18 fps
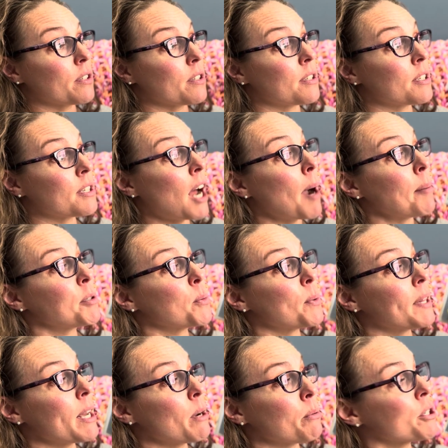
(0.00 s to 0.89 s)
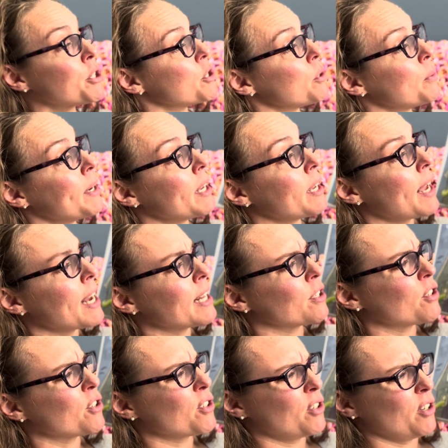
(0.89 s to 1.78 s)
stopped what they were doing
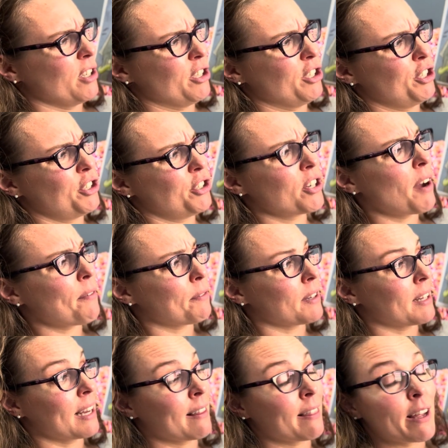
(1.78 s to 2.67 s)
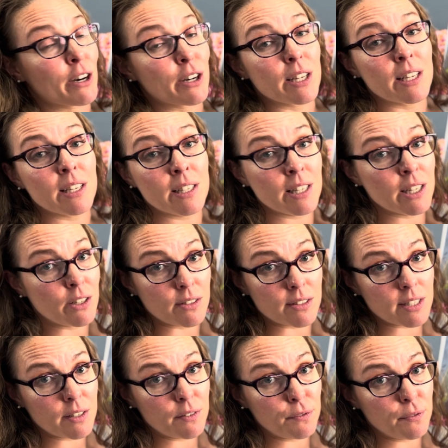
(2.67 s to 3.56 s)
and stood shuffling their
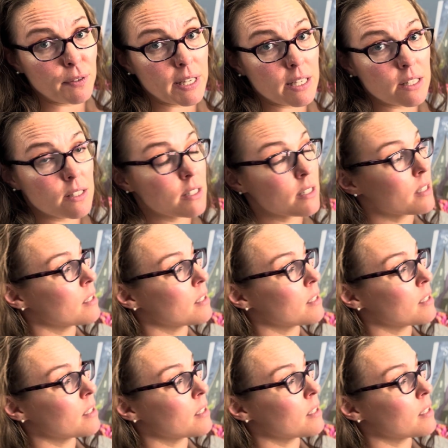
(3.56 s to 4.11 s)
guilty feet.